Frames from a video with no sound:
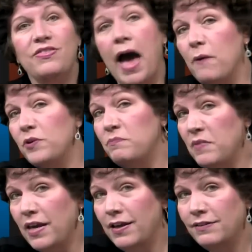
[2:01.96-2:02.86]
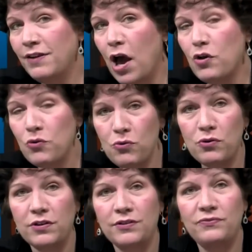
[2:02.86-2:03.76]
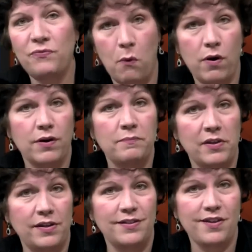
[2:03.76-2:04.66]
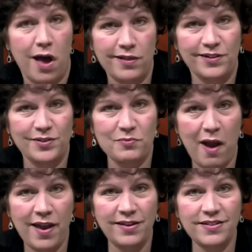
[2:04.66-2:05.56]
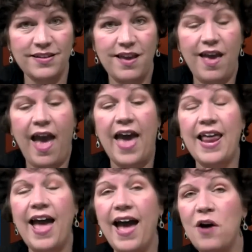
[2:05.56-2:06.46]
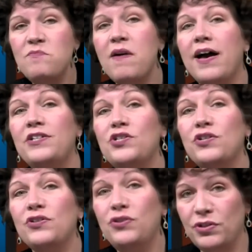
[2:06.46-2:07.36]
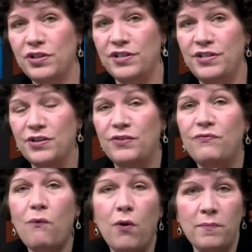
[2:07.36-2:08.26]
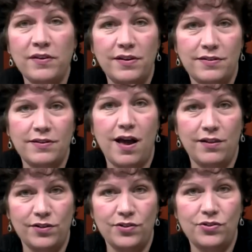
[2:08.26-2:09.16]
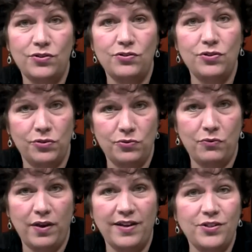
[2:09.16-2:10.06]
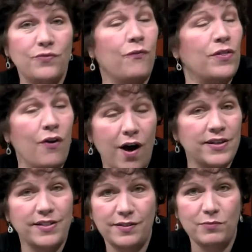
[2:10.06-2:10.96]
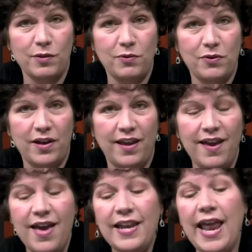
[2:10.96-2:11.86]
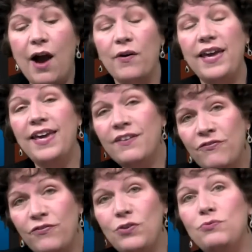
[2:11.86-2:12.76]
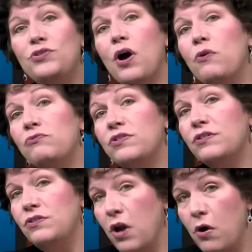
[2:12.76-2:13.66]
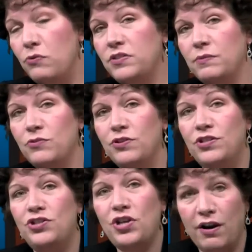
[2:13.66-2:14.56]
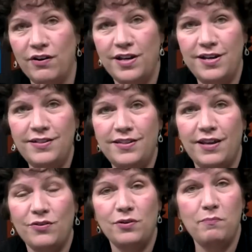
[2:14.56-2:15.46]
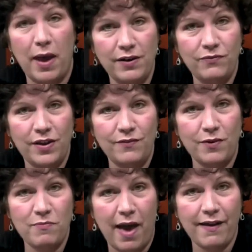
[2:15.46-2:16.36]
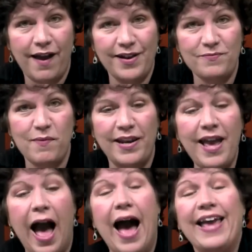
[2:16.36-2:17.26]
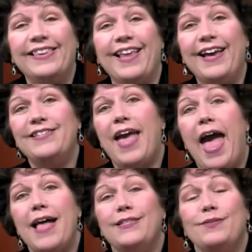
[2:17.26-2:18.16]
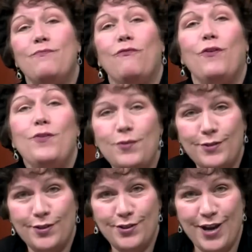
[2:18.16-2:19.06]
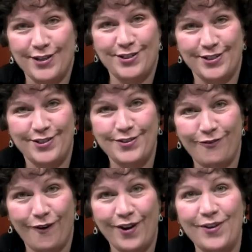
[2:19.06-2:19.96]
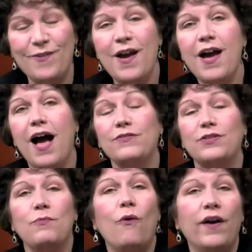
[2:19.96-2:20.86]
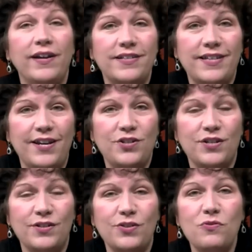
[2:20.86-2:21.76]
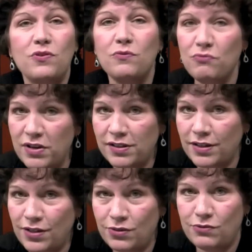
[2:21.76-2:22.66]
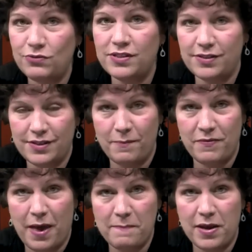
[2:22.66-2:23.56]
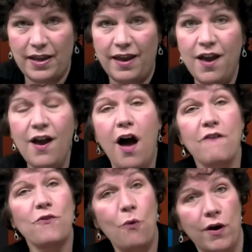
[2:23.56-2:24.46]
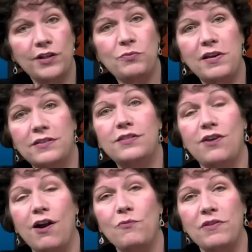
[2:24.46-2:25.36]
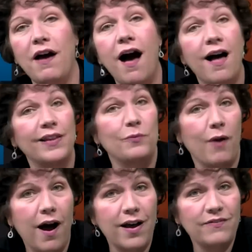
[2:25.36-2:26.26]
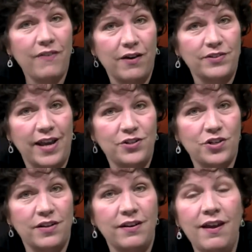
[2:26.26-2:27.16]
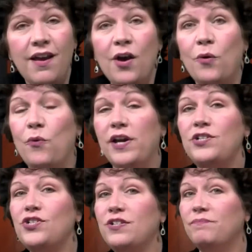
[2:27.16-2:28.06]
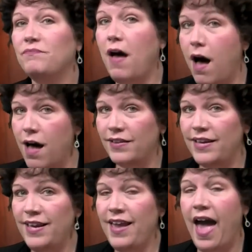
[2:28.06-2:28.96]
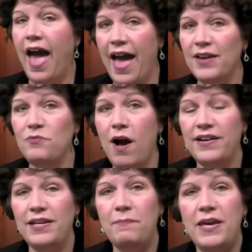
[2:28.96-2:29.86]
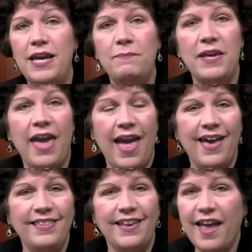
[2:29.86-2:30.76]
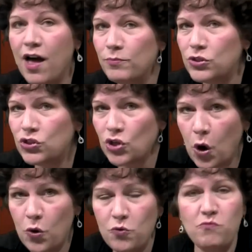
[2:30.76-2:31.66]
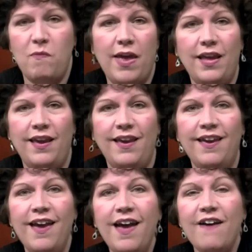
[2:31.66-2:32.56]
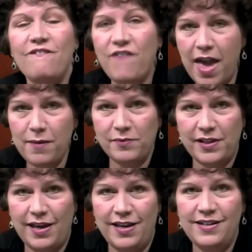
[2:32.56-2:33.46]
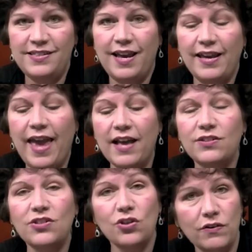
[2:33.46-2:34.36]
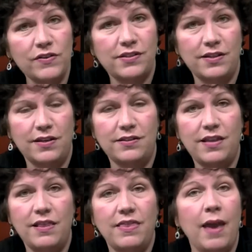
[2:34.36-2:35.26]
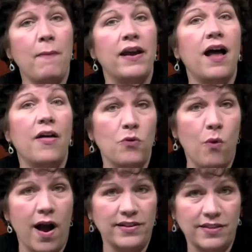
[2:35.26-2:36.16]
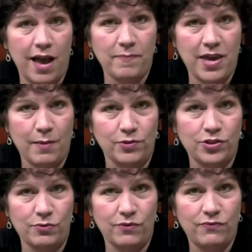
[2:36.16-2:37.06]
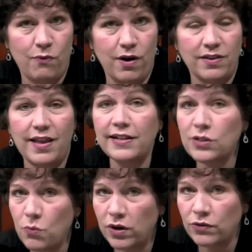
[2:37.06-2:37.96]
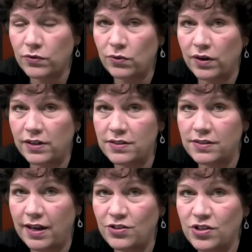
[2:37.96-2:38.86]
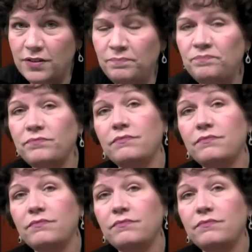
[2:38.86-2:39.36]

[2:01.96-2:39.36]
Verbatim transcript: That would mean a cool $4 million, right? And how much good could $4 million do for the autism community? Now, if you don't know some good charities that could benefit from that kind of money, I'd like to add some further suggestions for you of some organizations who could really use some of that money. Of course, we can start with the HollyRod Foundation, which Holly and Rodney Peete began that helps so many families get services that they might otherwise not be able to afford. That's a wonderful organization